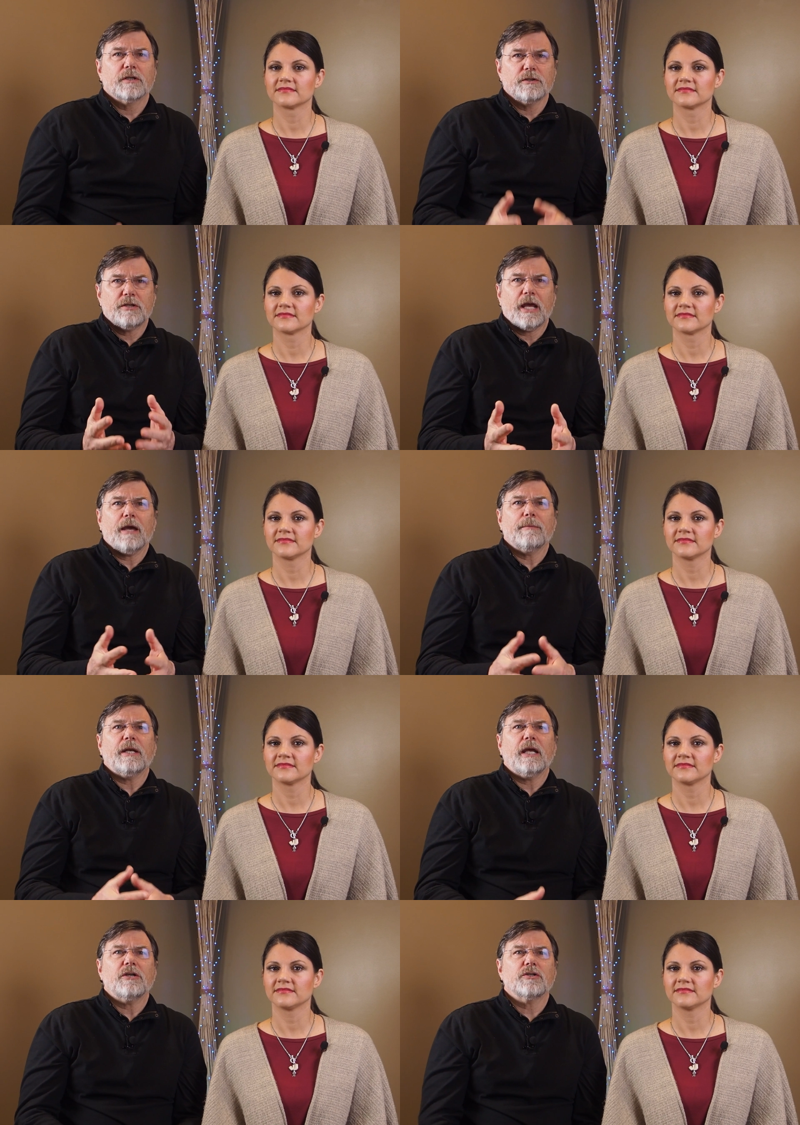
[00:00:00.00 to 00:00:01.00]

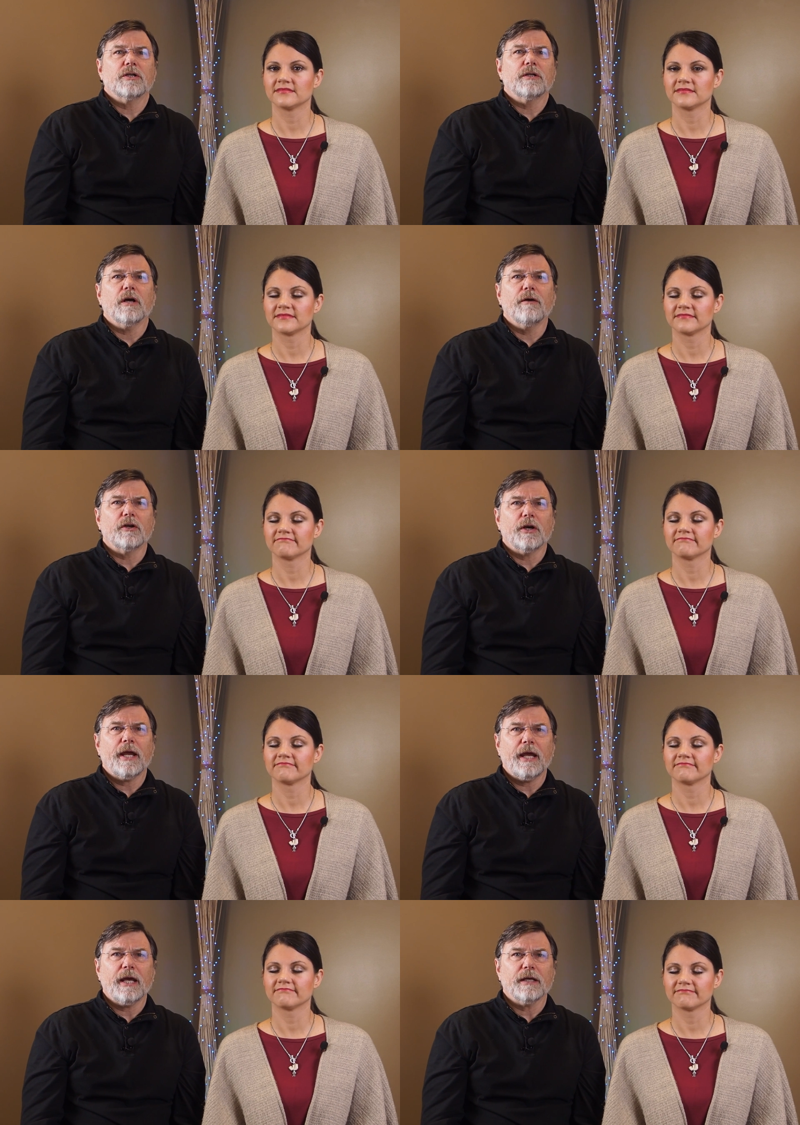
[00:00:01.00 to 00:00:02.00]
Speaker 1: contamination of your
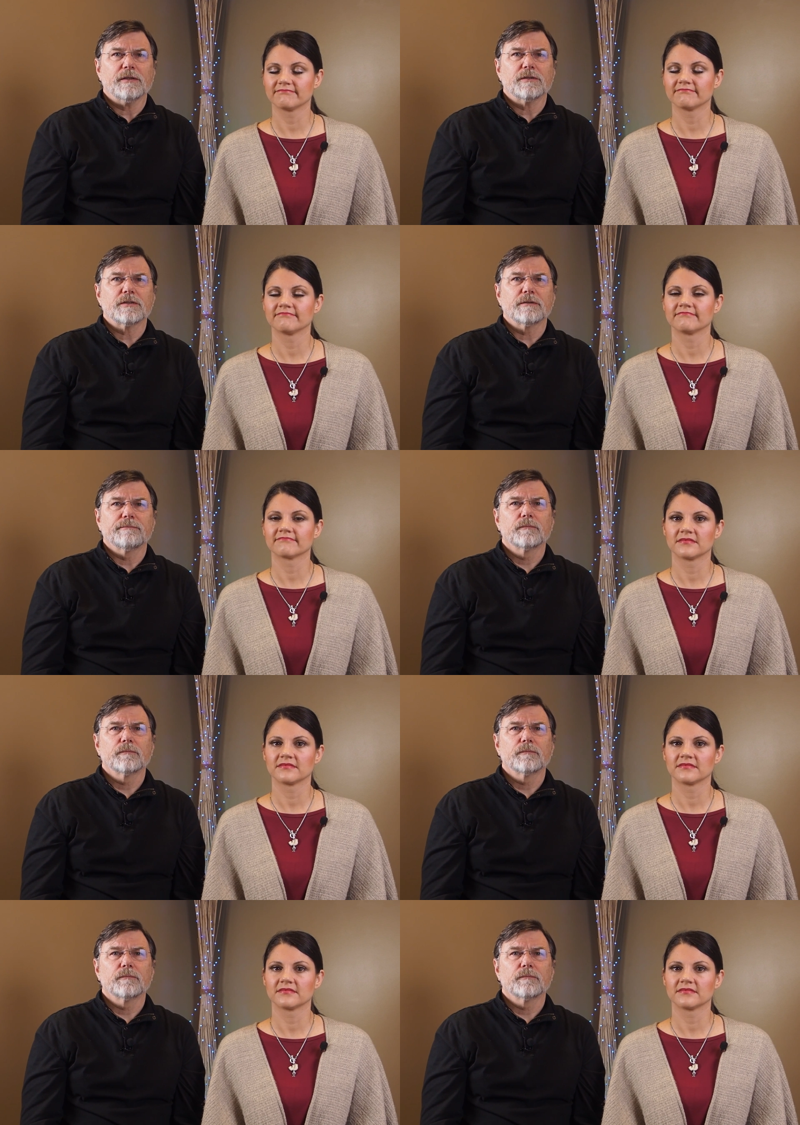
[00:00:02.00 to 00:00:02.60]
hands.